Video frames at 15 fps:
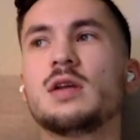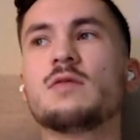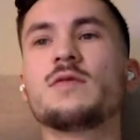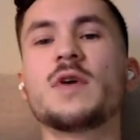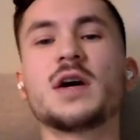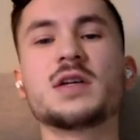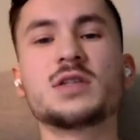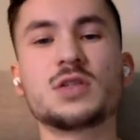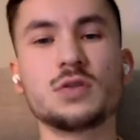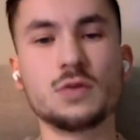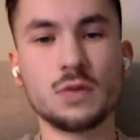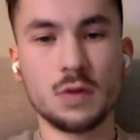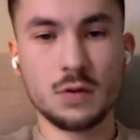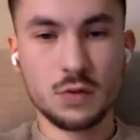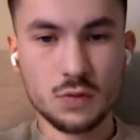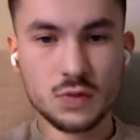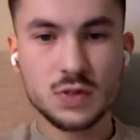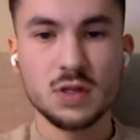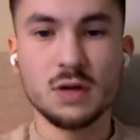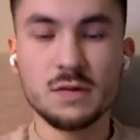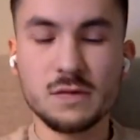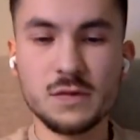it invites you to do
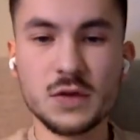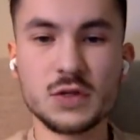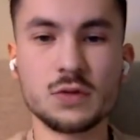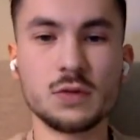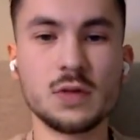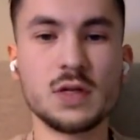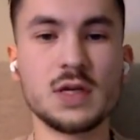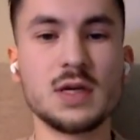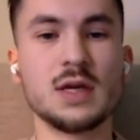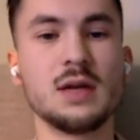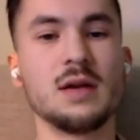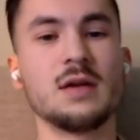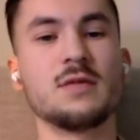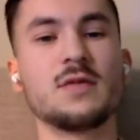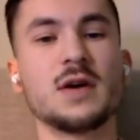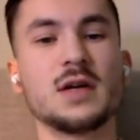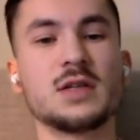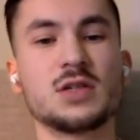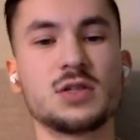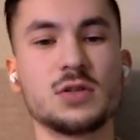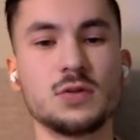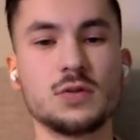stuff visually and it
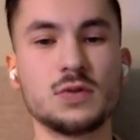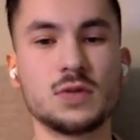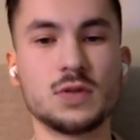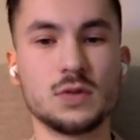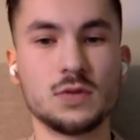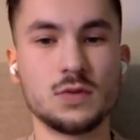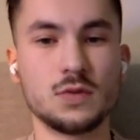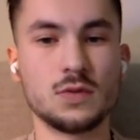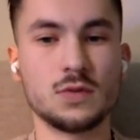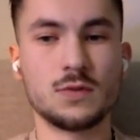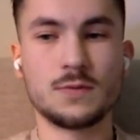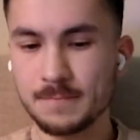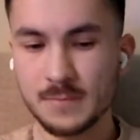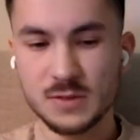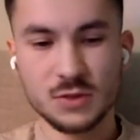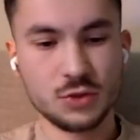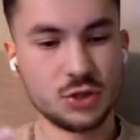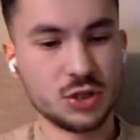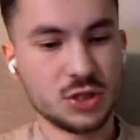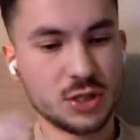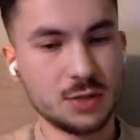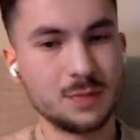invites you to to
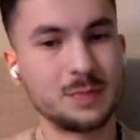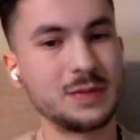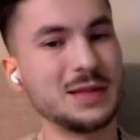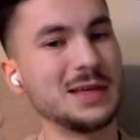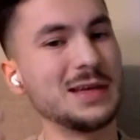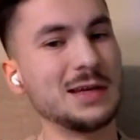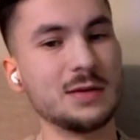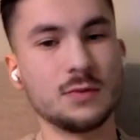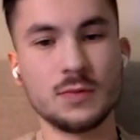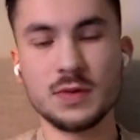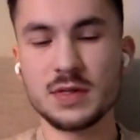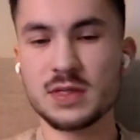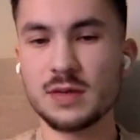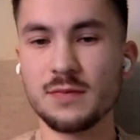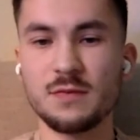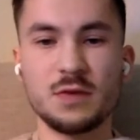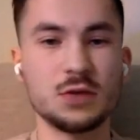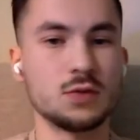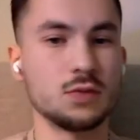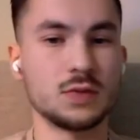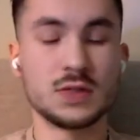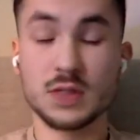just complete it with some
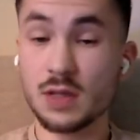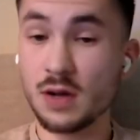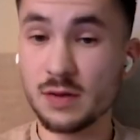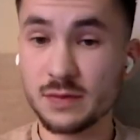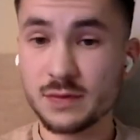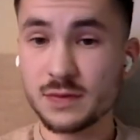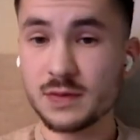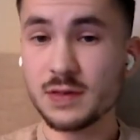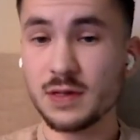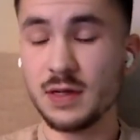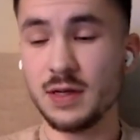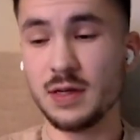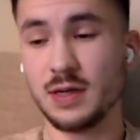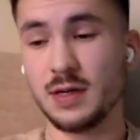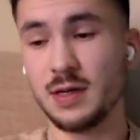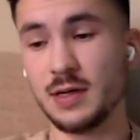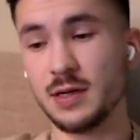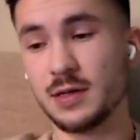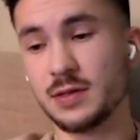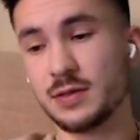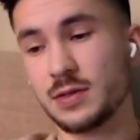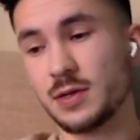visual stuff
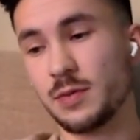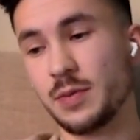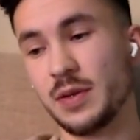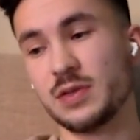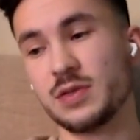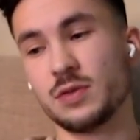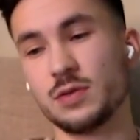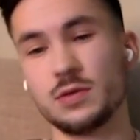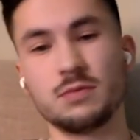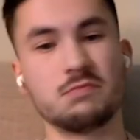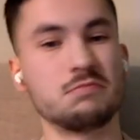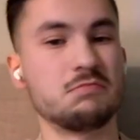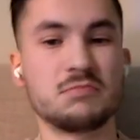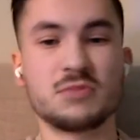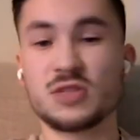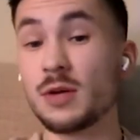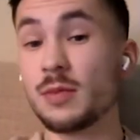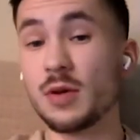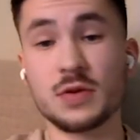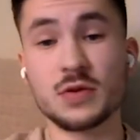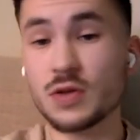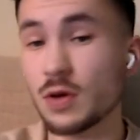uh, mm. compared to
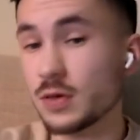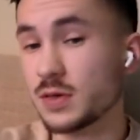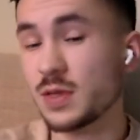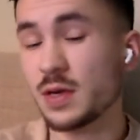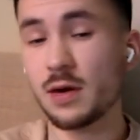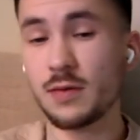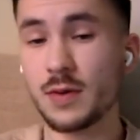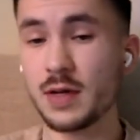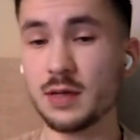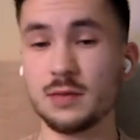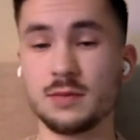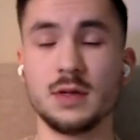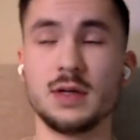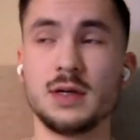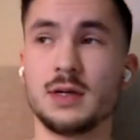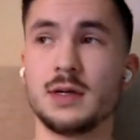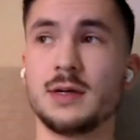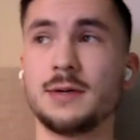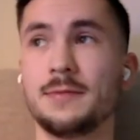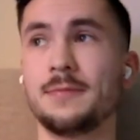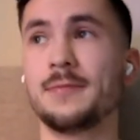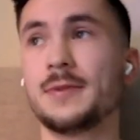some other songs that I write.
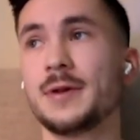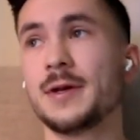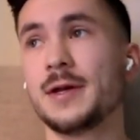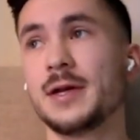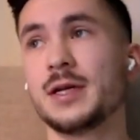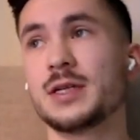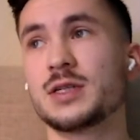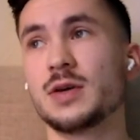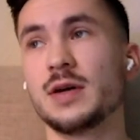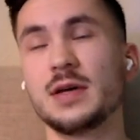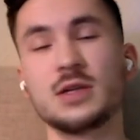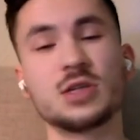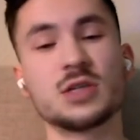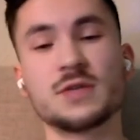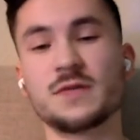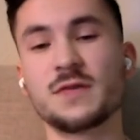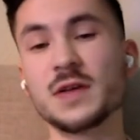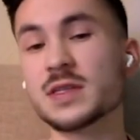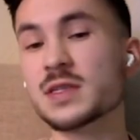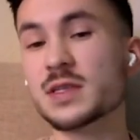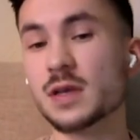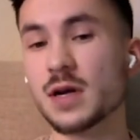Um, so it just
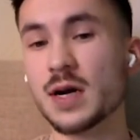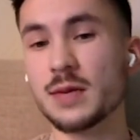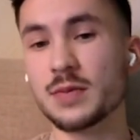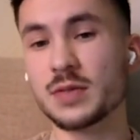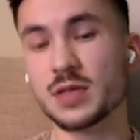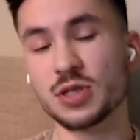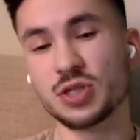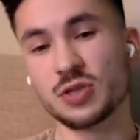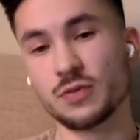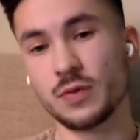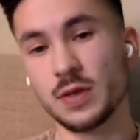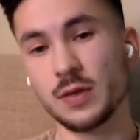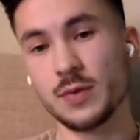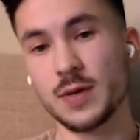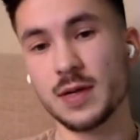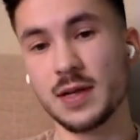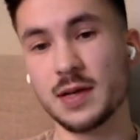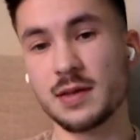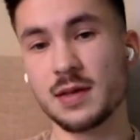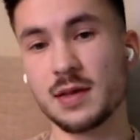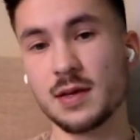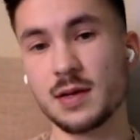fits the competition really well,
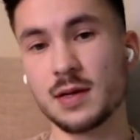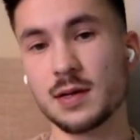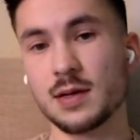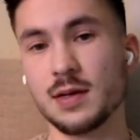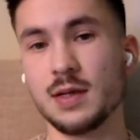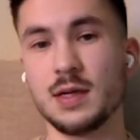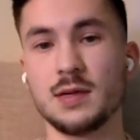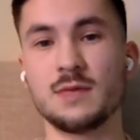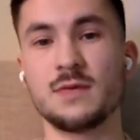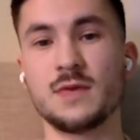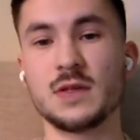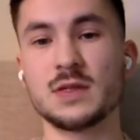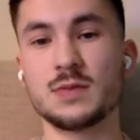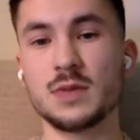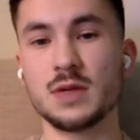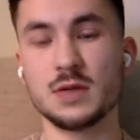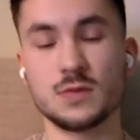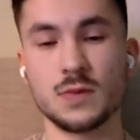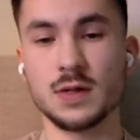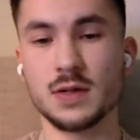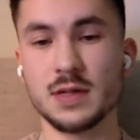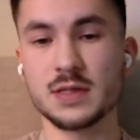I think, and it fits me as
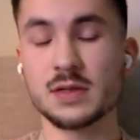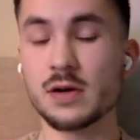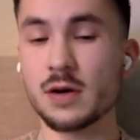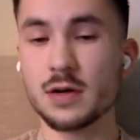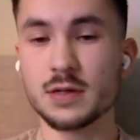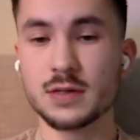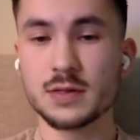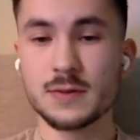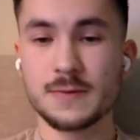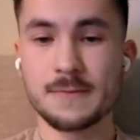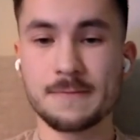well as an artist.